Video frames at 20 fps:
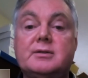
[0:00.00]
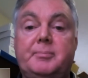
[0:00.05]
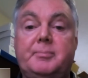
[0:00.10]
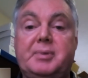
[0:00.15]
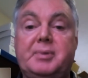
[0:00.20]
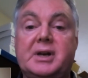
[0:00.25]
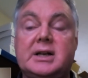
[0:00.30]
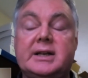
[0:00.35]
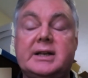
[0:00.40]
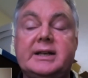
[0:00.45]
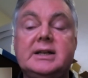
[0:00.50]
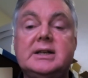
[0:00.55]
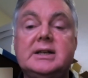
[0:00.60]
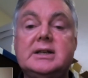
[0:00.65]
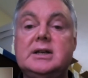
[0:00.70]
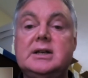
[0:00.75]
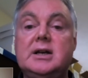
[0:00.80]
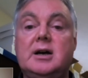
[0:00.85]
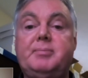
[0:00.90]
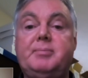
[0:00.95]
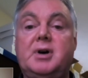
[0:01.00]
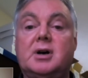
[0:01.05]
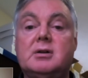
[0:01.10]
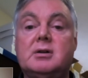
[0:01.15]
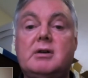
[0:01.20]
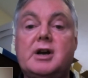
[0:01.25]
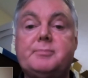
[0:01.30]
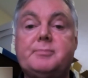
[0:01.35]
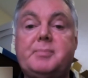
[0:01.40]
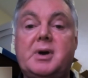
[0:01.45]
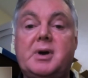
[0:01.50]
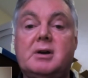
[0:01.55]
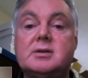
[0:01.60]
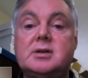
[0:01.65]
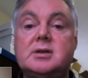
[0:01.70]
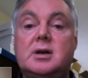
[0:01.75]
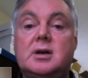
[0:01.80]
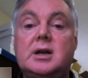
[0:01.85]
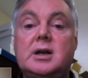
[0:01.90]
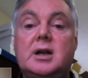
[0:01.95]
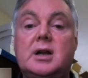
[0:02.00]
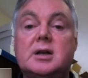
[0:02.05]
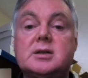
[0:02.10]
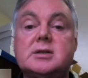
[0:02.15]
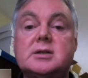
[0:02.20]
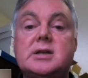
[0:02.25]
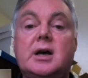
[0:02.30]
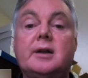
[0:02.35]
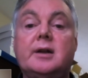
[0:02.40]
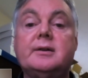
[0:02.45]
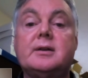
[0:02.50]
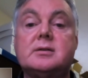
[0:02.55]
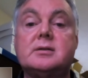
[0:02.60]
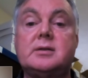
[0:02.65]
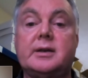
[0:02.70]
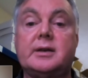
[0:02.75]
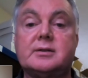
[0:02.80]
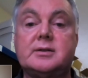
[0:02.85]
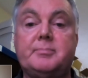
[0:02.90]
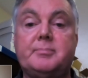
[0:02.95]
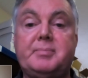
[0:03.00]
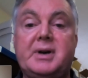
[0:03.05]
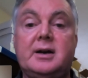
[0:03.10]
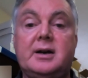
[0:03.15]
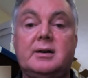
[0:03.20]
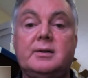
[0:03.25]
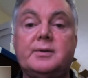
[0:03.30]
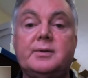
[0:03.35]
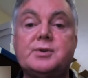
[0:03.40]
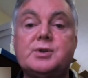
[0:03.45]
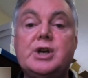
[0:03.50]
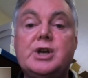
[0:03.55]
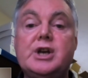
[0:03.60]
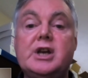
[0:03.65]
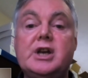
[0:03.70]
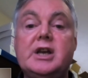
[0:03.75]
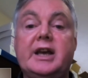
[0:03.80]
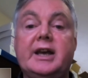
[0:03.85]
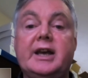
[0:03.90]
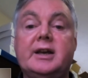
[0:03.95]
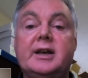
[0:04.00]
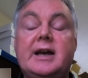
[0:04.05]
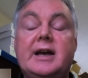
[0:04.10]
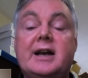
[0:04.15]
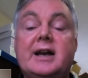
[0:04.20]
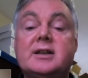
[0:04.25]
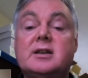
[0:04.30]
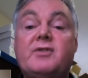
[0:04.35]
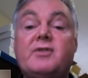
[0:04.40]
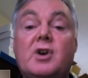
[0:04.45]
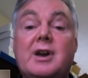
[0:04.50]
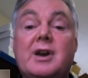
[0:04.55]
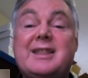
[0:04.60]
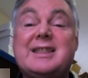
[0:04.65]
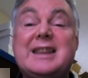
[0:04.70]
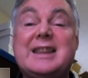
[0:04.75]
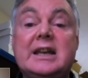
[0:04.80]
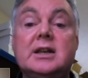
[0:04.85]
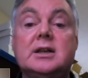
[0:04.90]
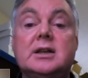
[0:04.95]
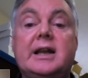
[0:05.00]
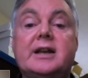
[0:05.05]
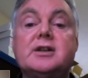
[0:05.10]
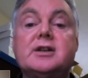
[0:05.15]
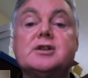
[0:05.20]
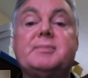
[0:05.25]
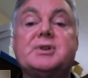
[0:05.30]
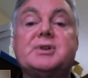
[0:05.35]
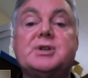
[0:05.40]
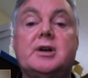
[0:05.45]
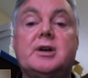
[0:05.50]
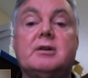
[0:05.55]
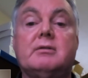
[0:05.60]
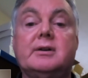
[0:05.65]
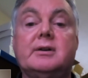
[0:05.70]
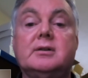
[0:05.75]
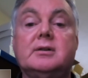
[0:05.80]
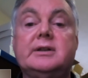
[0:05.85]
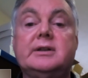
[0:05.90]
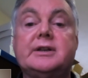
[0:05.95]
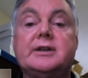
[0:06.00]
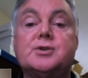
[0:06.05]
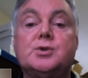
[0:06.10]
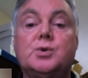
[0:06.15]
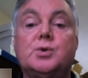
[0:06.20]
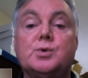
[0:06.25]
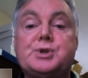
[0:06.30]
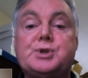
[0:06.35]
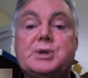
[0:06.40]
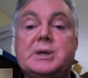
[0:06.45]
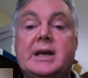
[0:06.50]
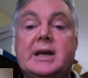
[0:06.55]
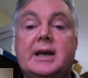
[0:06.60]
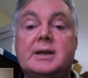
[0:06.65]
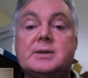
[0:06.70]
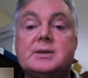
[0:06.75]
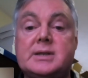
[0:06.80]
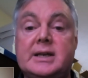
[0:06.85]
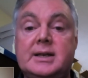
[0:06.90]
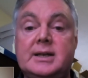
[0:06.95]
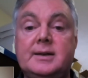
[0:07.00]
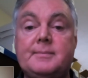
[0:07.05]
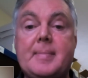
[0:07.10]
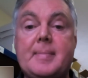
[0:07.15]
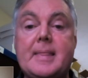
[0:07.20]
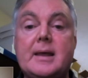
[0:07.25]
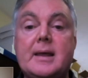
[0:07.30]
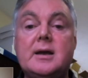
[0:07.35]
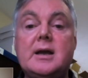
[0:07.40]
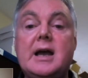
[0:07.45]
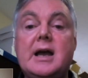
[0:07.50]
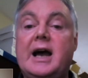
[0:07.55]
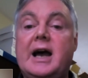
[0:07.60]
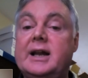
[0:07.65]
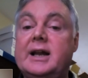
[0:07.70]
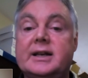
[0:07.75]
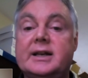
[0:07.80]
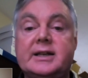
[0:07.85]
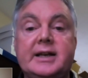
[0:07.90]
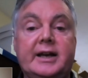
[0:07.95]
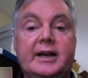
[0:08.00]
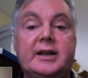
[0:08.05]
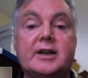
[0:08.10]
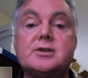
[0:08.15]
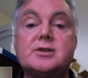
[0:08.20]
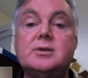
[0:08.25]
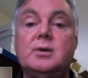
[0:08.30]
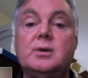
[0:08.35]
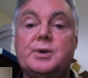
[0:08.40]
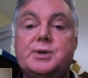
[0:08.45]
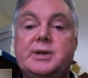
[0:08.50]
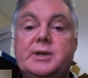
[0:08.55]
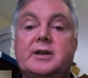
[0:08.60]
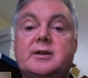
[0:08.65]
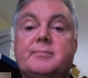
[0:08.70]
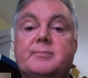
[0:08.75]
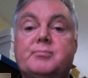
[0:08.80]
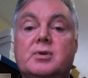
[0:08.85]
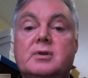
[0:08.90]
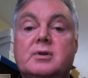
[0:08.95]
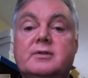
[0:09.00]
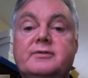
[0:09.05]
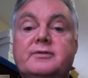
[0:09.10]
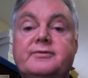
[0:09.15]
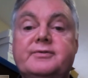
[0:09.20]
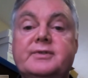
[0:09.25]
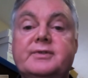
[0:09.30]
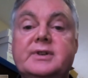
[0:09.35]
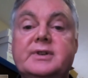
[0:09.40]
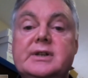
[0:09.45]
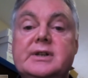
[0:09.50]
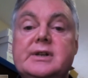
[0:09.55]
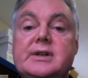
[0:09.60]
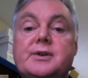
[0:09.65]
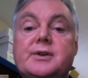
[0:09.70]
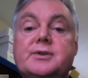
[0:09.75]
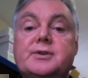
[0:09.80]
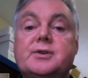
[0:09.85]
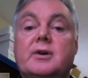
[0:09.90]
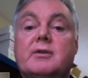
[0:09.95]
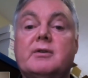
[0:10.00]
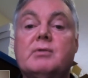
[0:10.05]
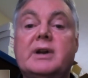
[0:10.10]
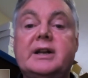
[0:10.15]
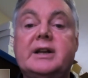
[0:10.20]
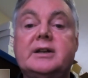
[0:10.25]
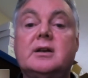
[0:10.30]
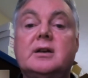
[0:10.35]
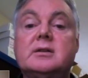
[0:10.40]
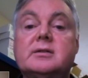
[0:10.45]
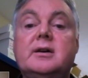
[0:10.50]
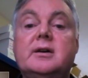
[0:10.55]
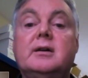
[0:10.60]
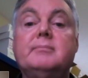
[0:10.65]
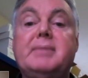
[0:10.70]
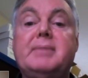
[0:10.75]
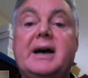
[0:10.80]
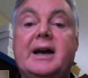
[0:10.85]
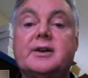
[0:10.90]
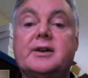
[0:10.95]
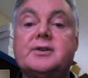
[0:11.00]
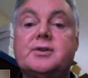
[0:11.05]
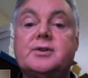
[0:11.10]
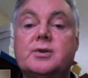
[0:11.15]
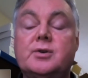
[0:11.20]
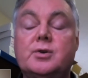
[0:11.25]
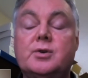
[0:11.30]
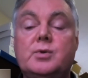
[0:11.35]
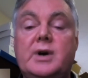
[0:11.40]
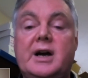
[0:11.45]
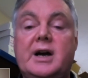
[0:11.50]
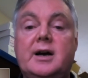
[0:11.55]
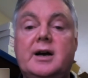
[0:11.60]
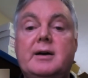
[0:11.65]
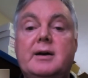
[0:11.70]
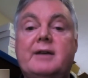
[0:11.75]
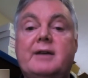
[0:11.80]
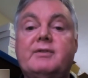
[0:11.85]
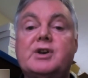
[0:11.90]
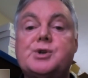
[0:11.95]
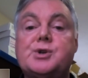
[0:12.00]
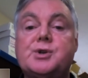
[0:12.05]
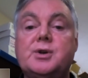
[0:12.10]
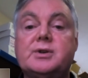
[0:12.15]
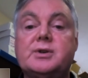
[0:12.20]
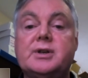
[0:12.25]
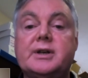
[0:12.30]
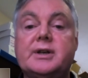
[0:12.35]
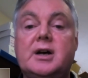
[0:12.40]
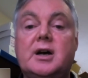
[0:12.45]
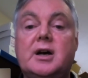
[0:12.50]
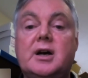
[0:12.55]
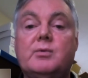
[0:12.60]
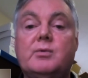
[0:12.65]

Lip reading: Now, typically, a polarized pair of sunglasses under 60 pounds. It has a very thin lens material. It's called TAC. And again, it's not shatterproof. So it really does come back to having shooting